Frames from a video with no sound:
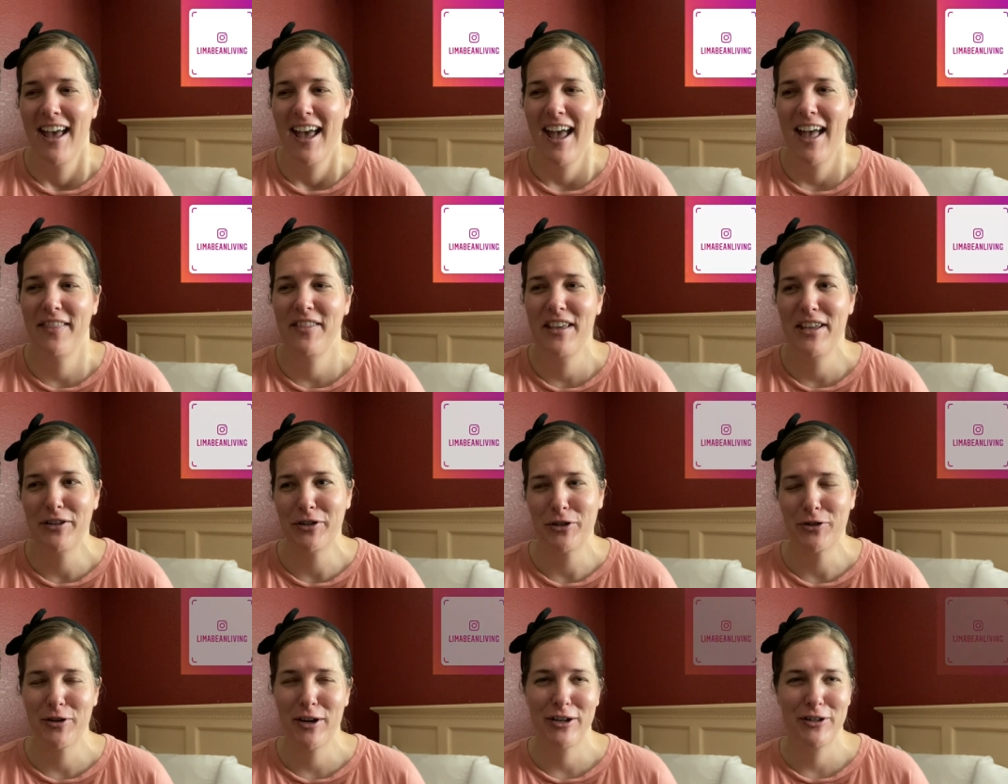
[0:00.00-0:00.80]
And the
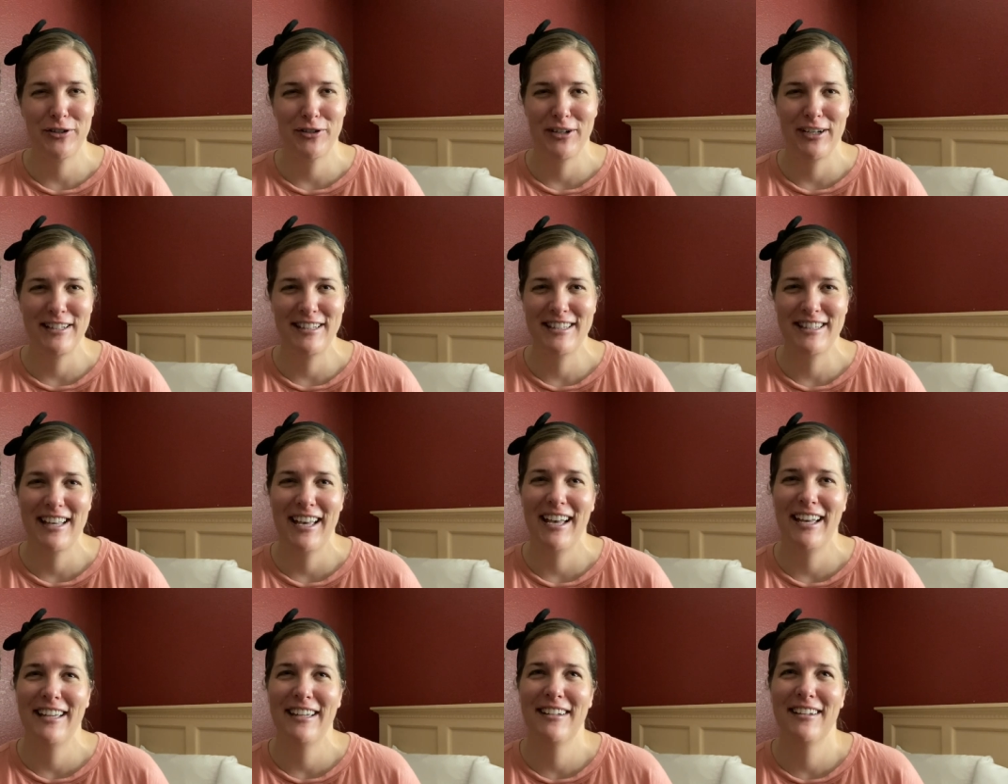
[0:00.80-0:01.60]
instructor had
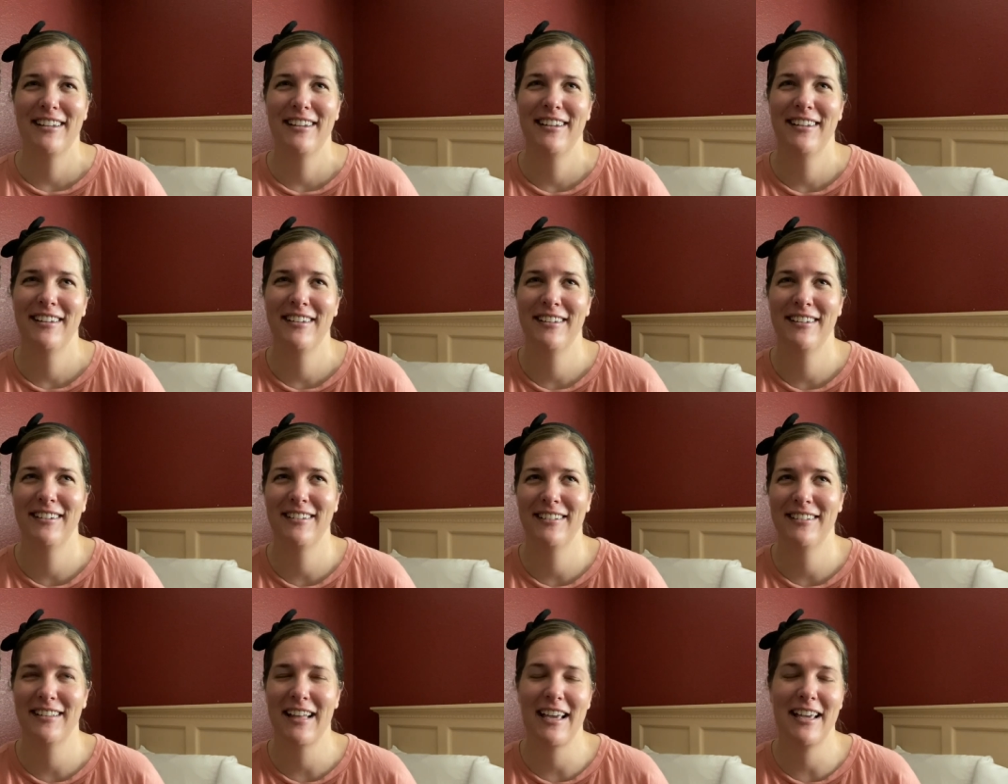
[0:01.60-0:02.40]
said,
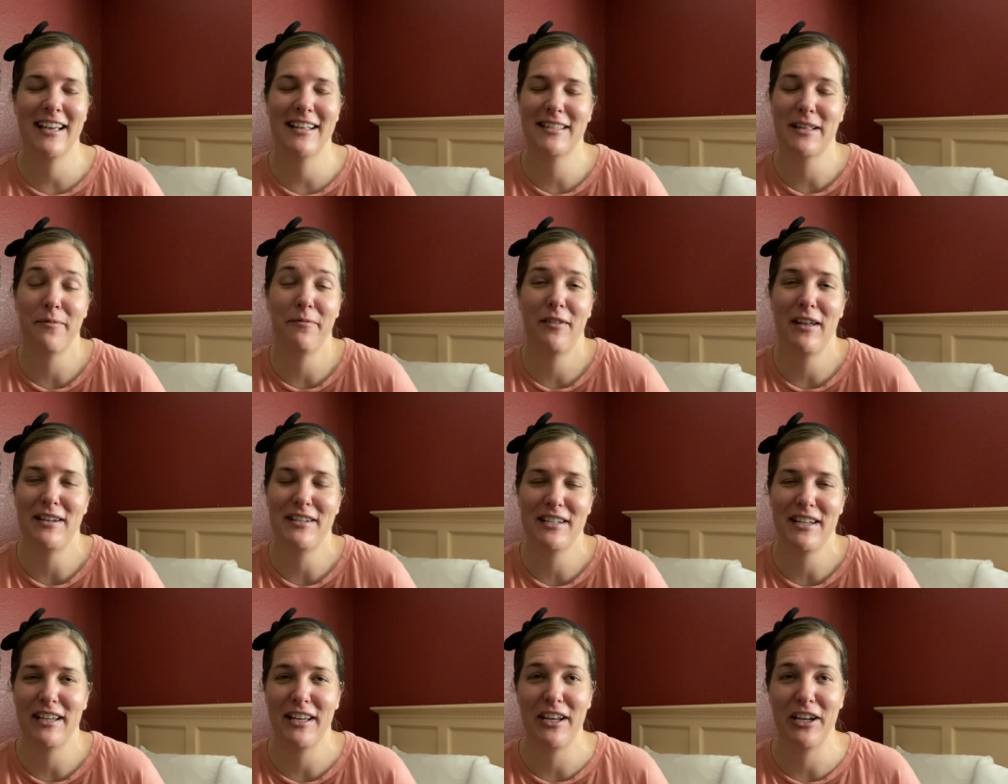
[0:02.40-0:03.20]
I guess I'm
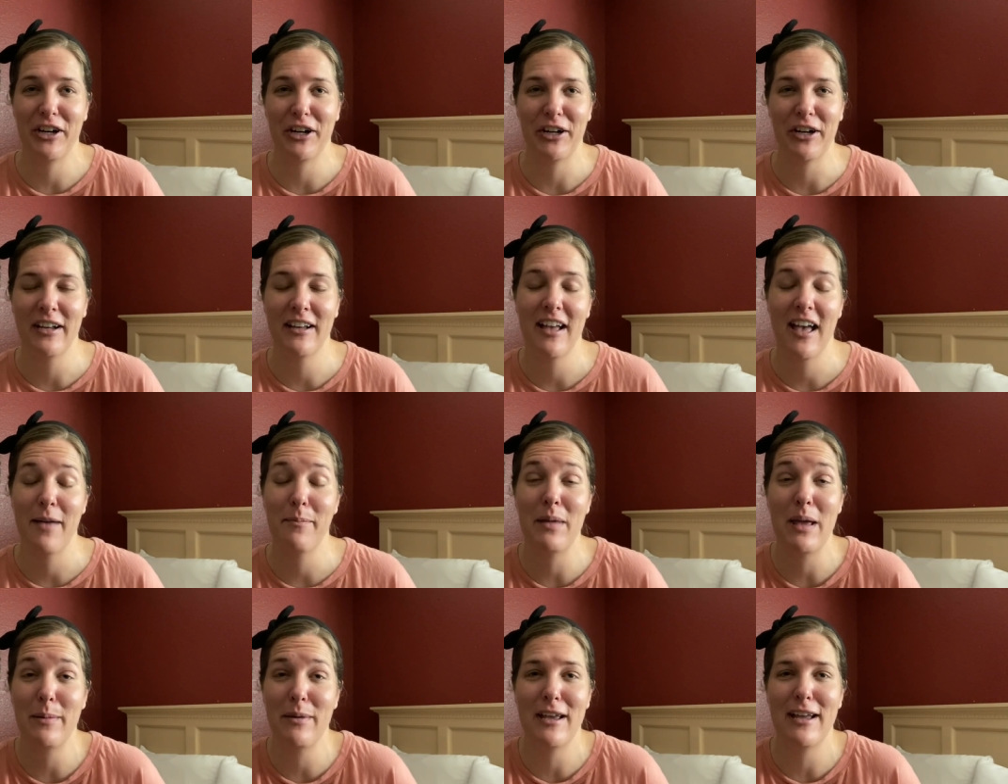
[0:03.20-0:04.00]
venting here, and
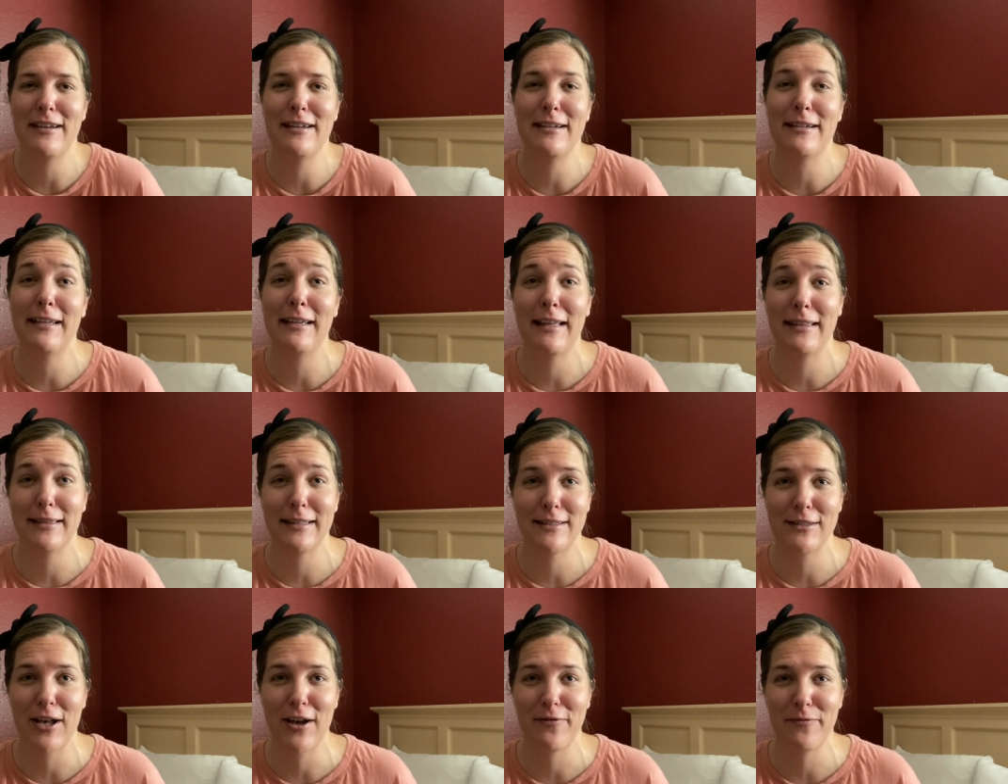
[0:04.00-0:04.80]
maybe I need to get
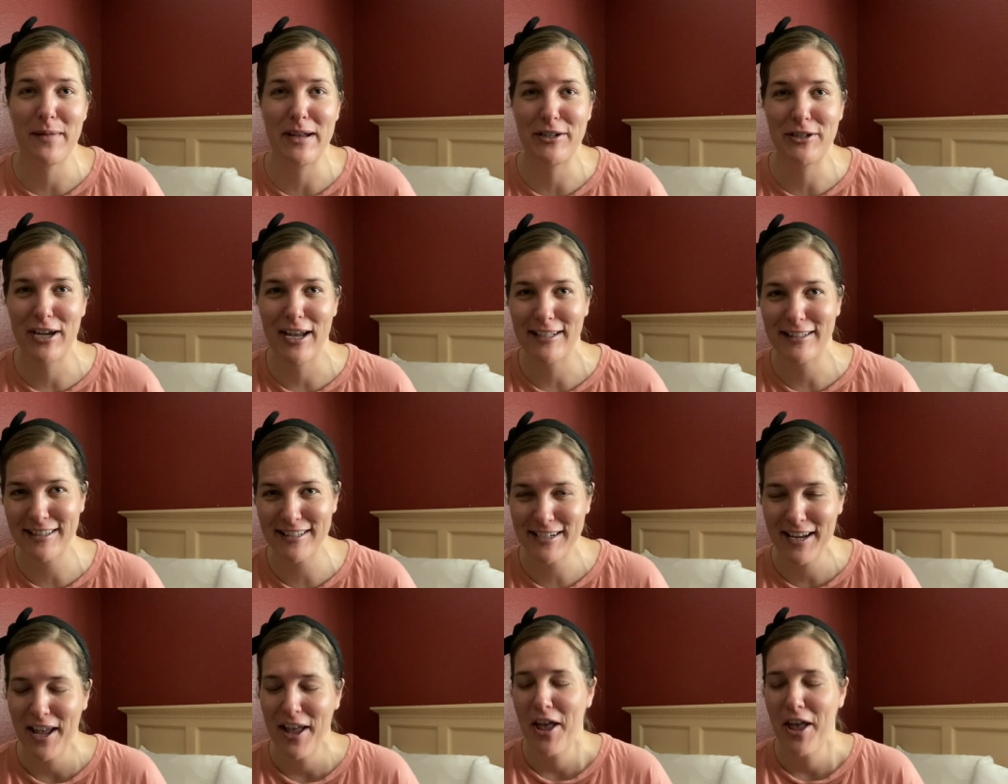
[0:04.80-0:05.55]
this off my chest.